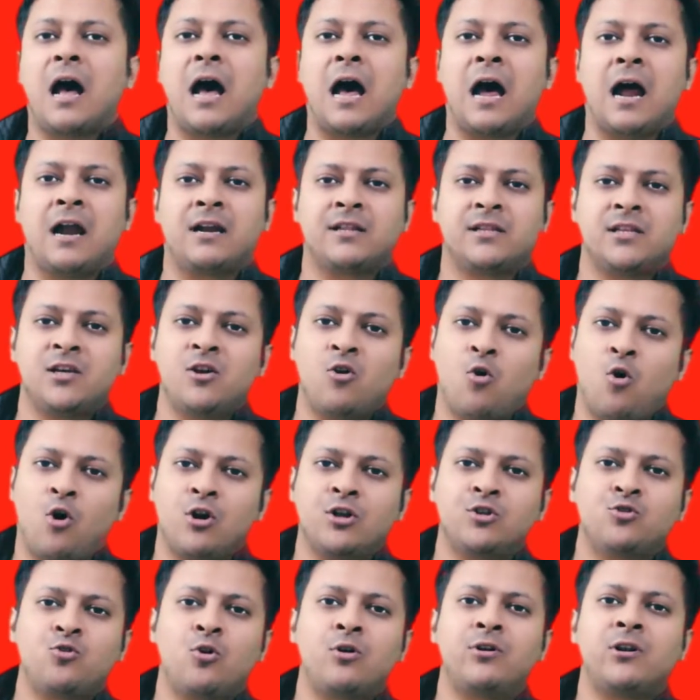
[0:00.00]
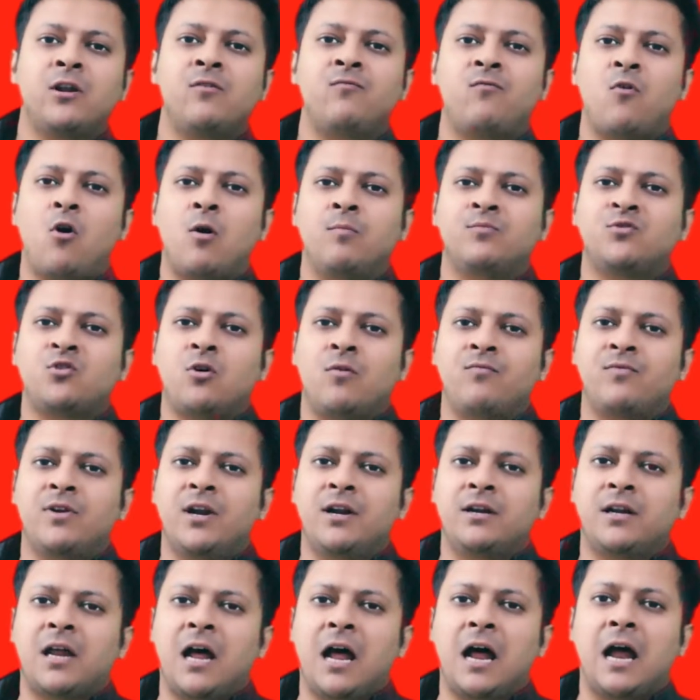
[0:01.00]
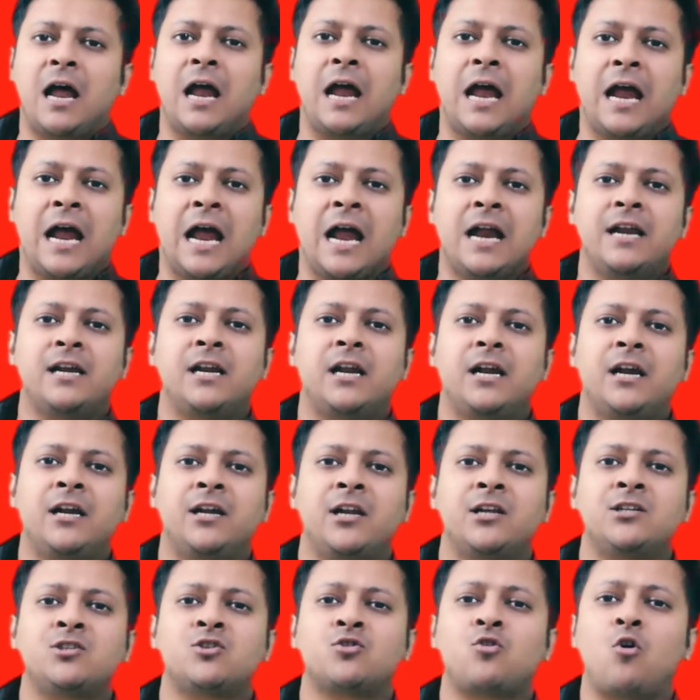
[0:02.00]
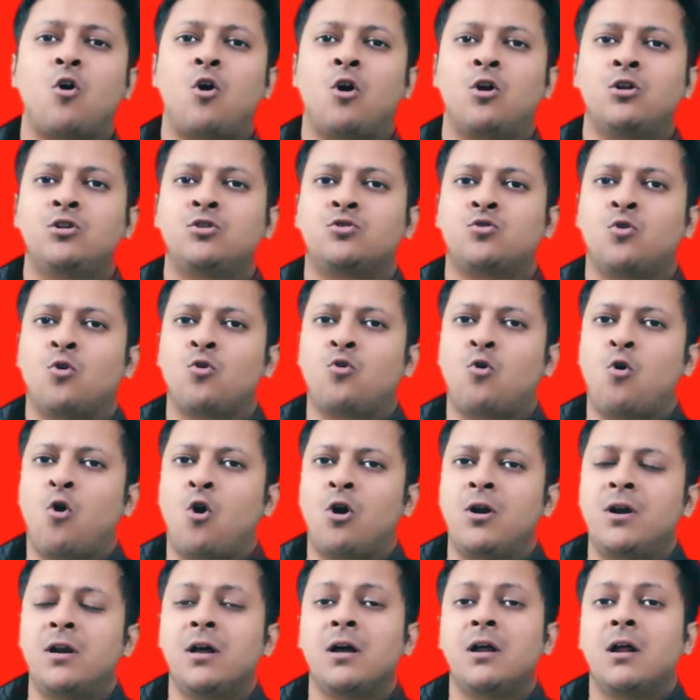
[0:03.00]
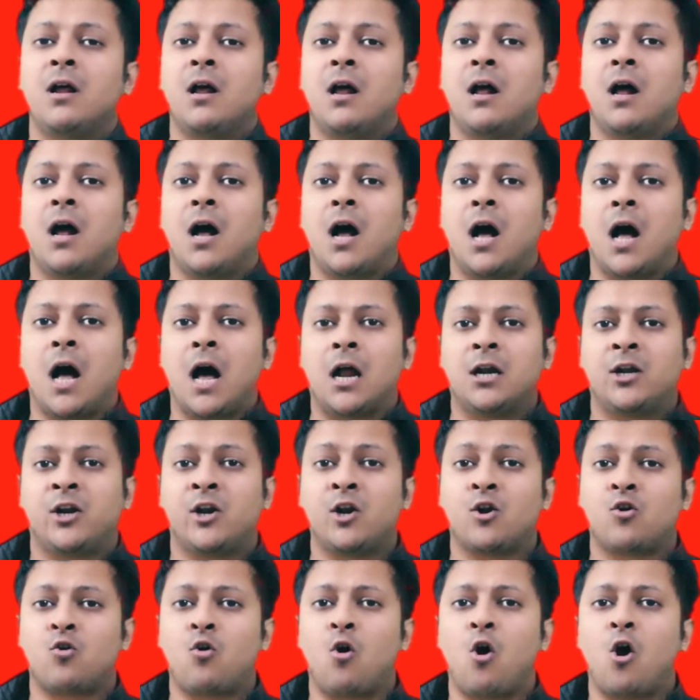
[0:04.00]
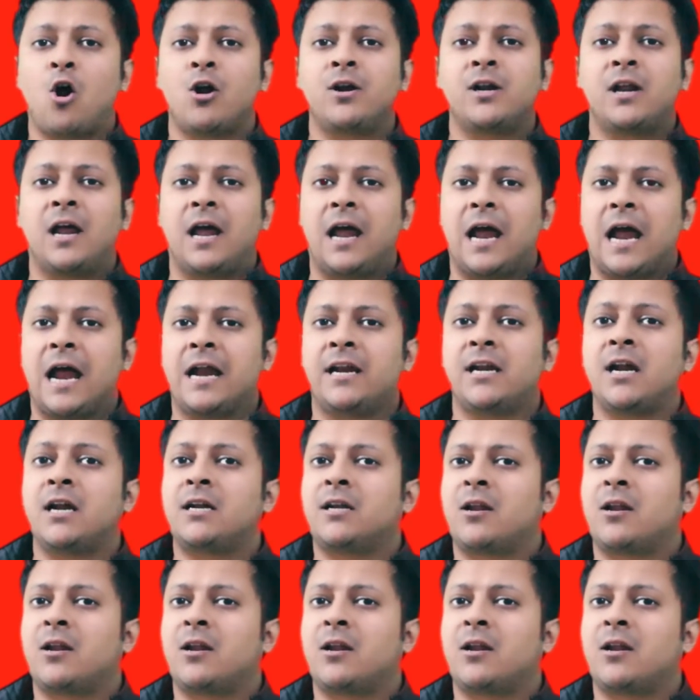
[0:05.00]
are the horizontal forms of data, and it is also called a record and a